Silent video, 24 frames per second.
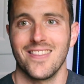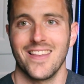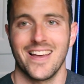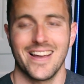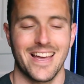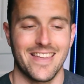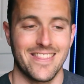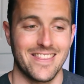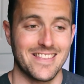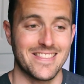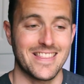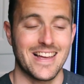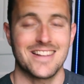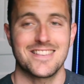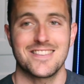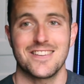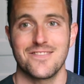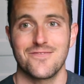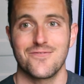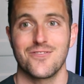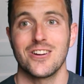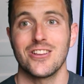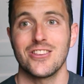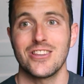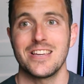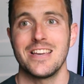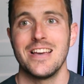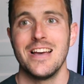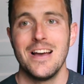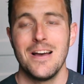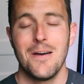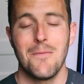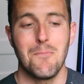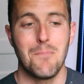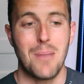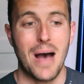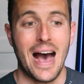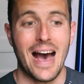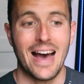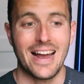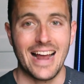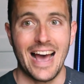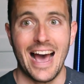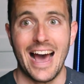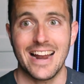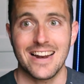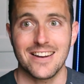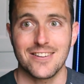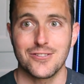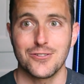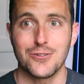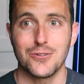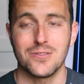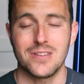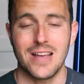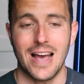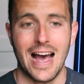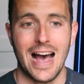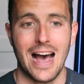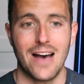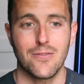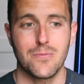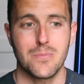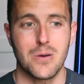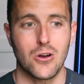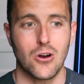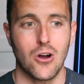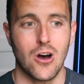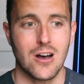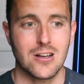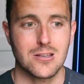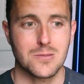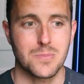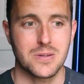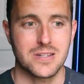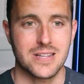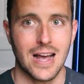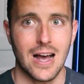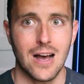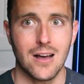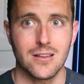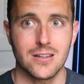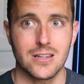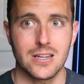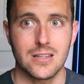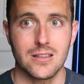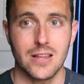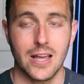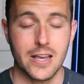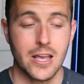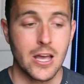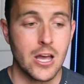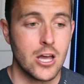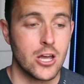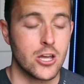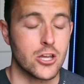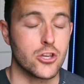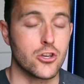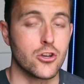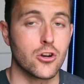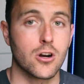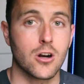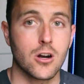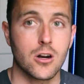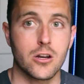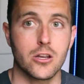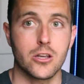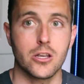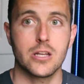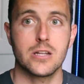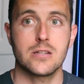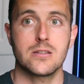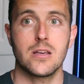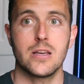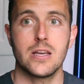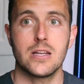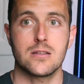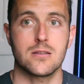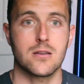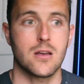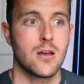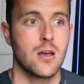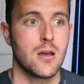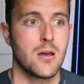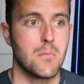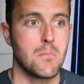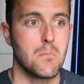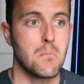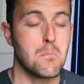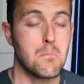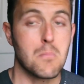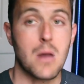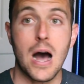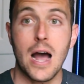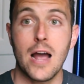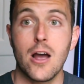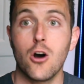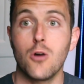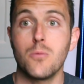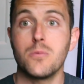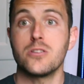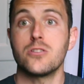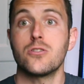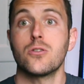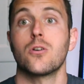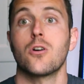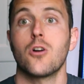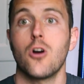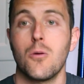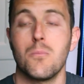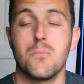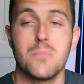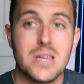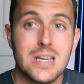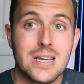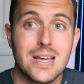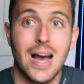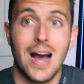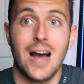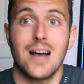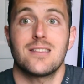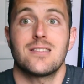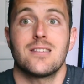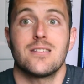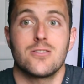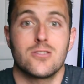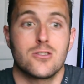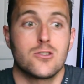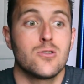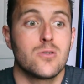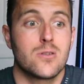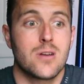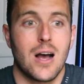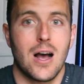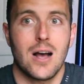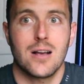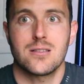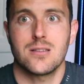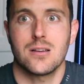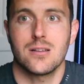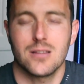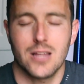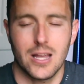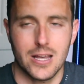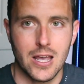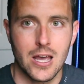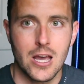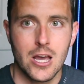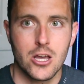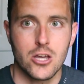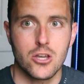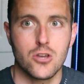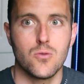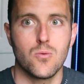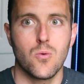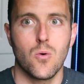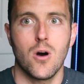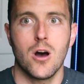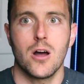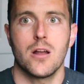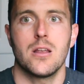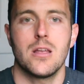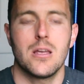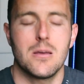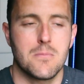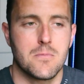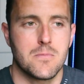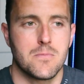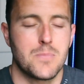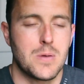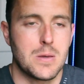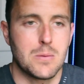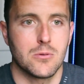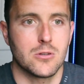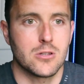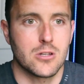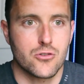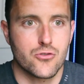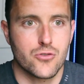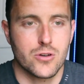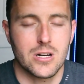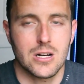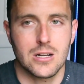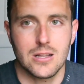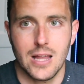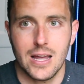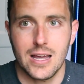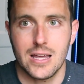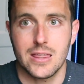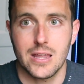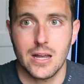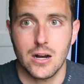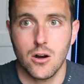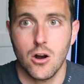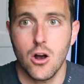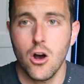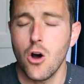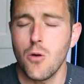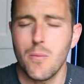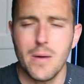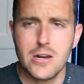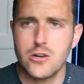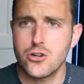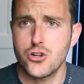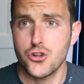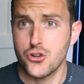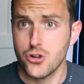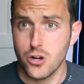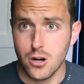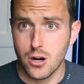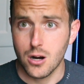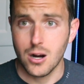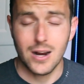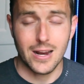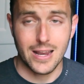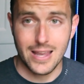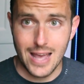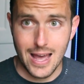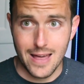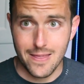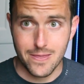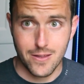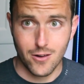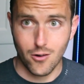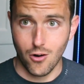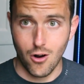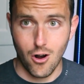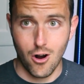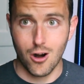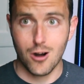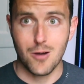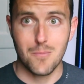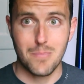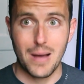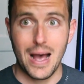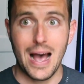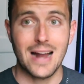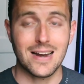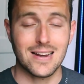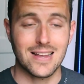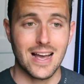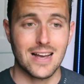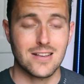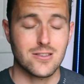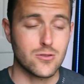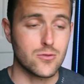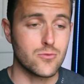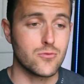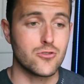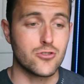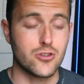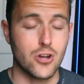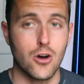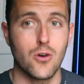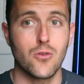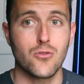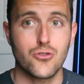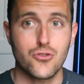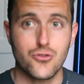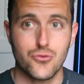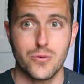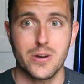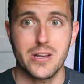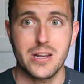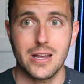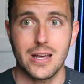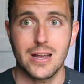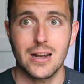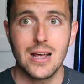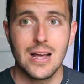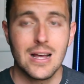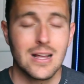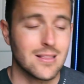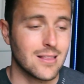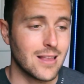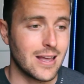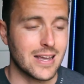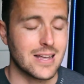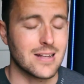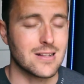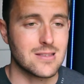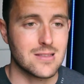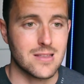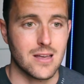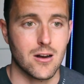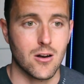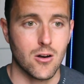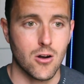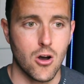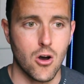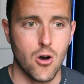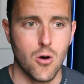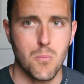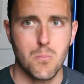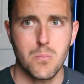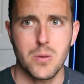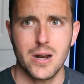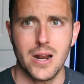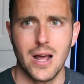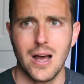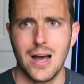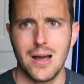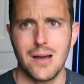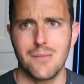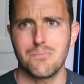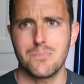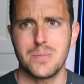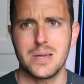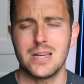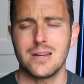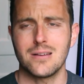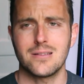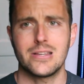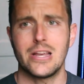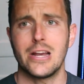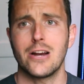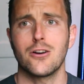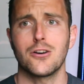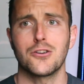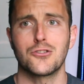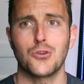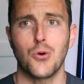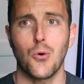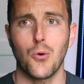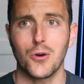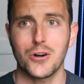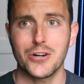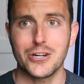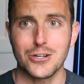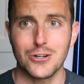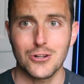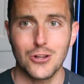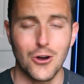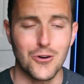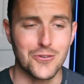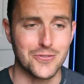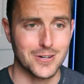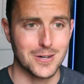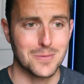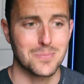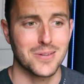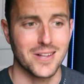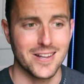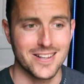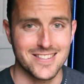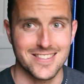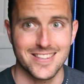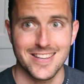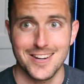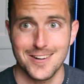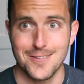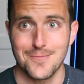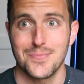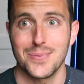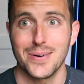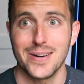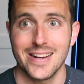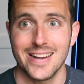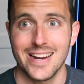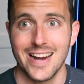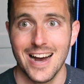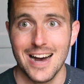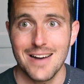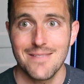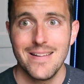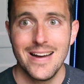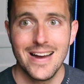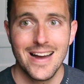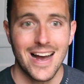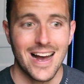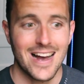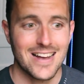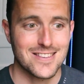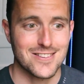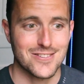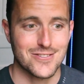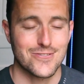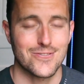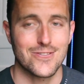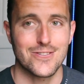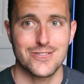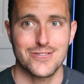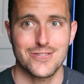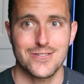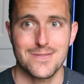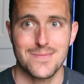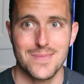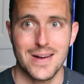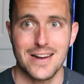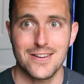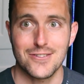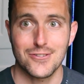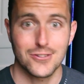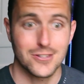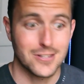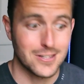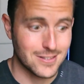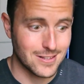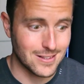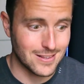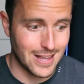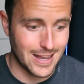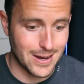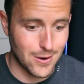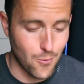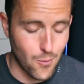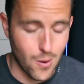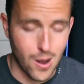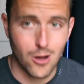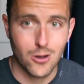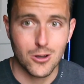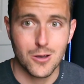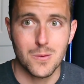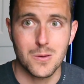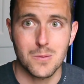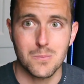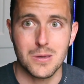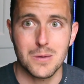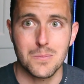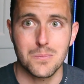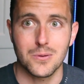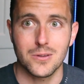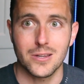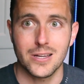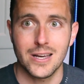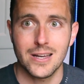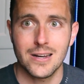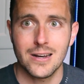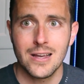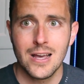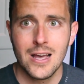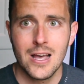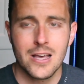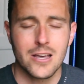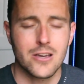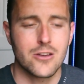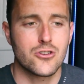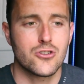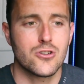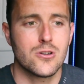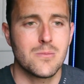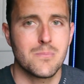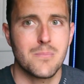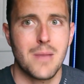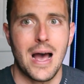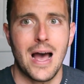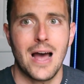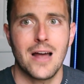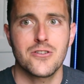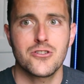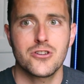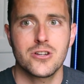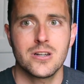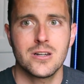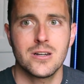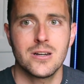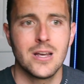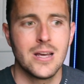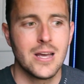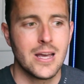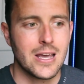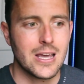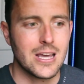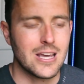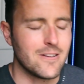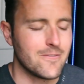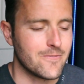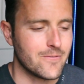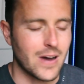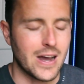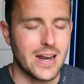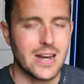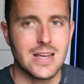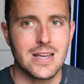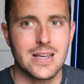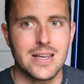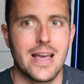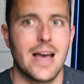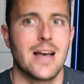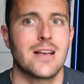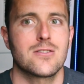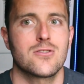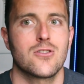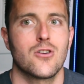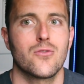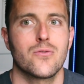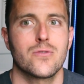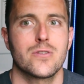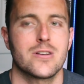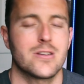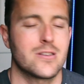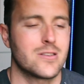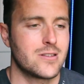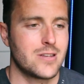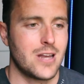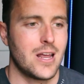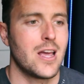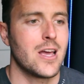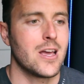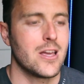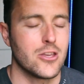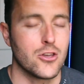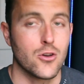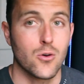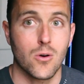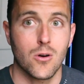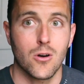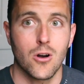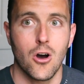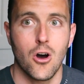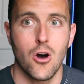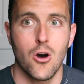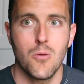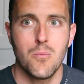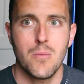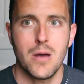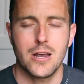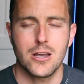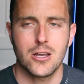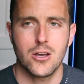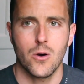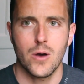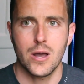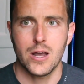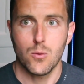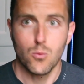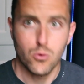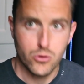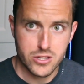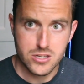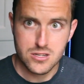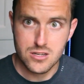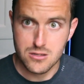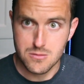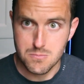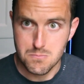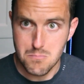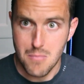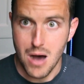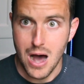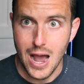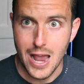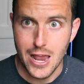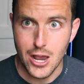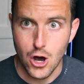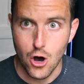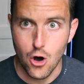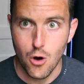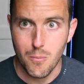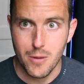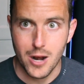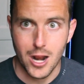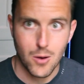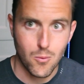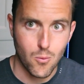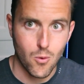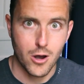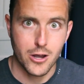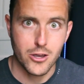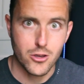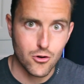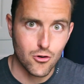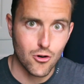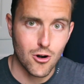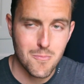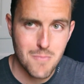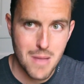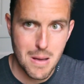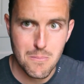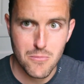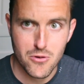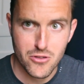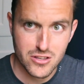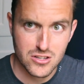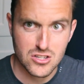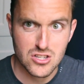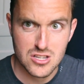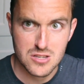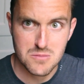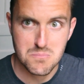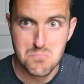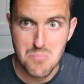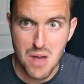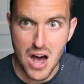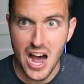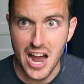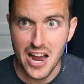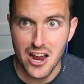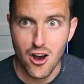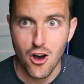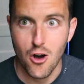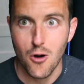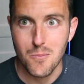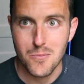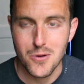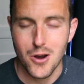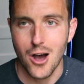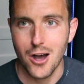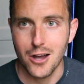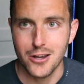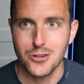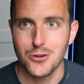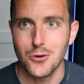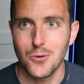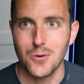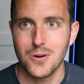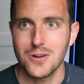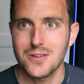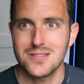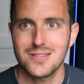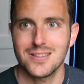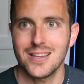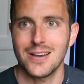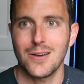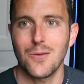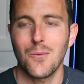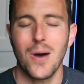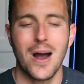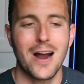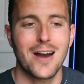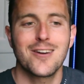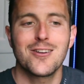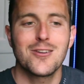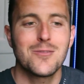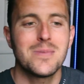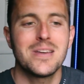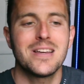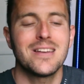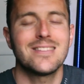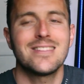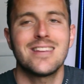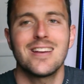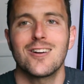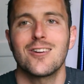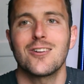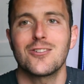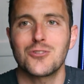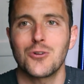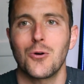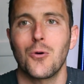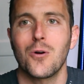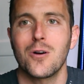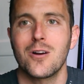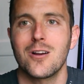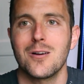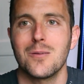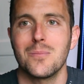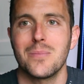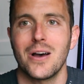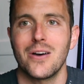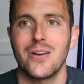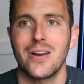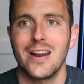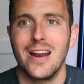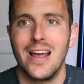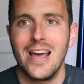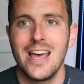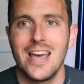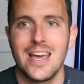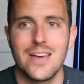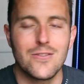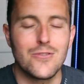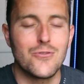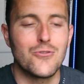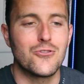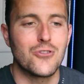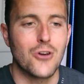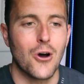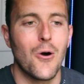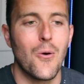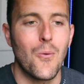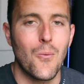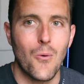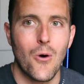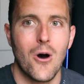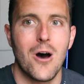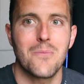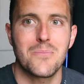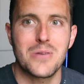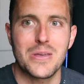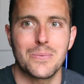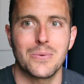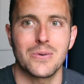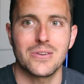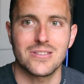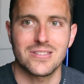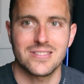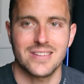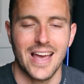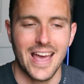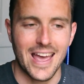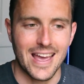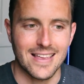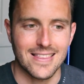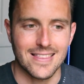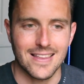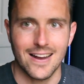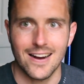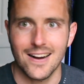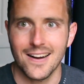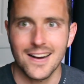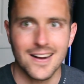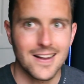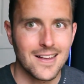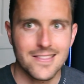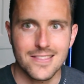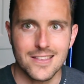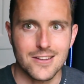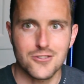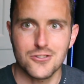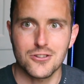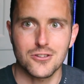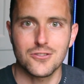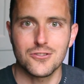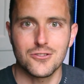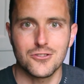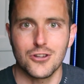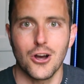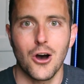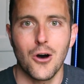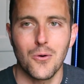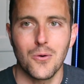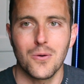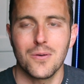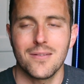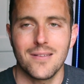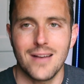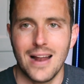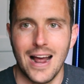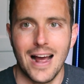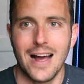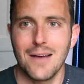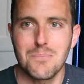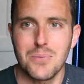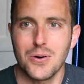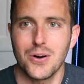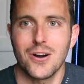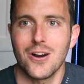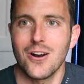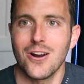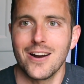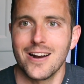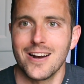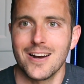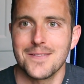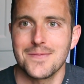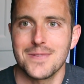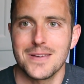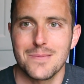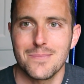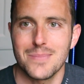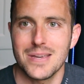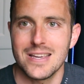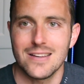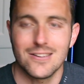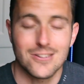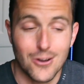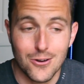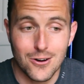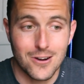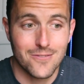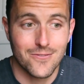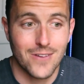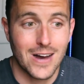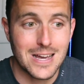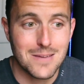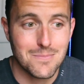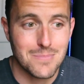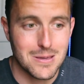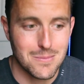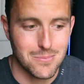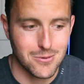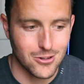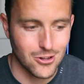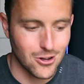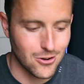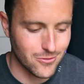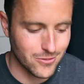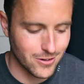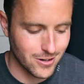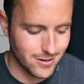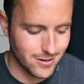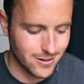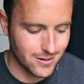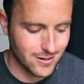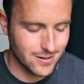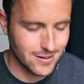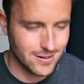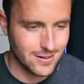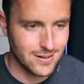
Like, I think that's a really bad attitude to have about hospitality. Like, you're, it, it's my home is your home, mi casa is su casa. Like you want it, people to treat it like their home. And sure, again, there are bad guests who don't treat it like it's their home. But uh, being territorial over a place that you're putting up as a short-term rental and like welcoming people in, could you imagine inviting guests over to stay at your home and going, well, this is my home and I want you to remember this is my home, not yours. Like, why are you being territorial about it? If you don't want people staying there, then just don't put it on Airbnb. Don't invite people over.